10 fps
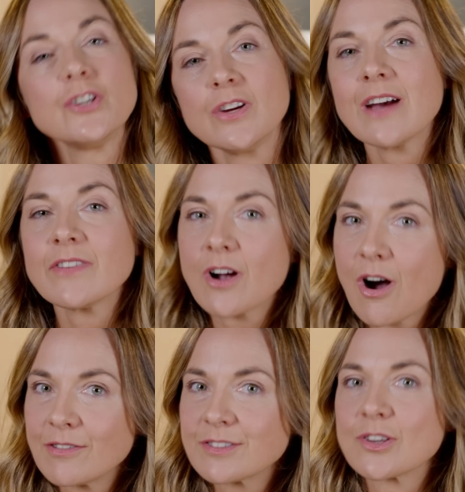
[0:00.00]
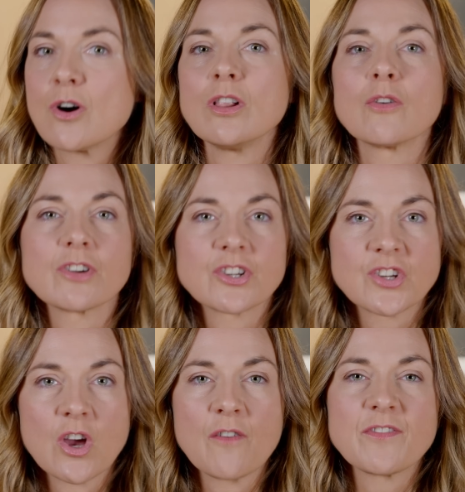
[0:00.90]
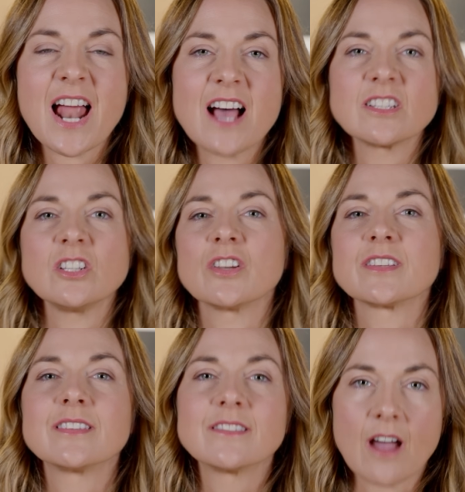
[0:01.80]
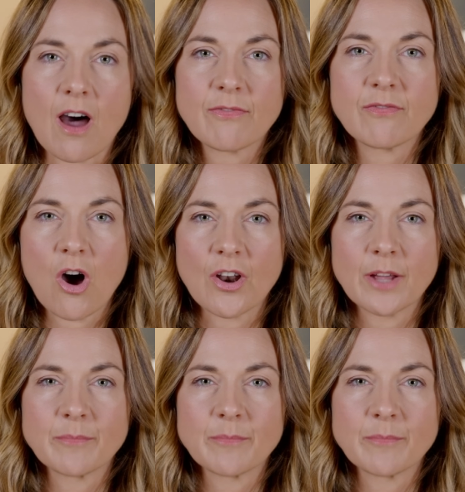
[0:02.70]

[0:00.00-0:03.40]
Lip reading: you have a console or a shelf that has a lot of stuff on it?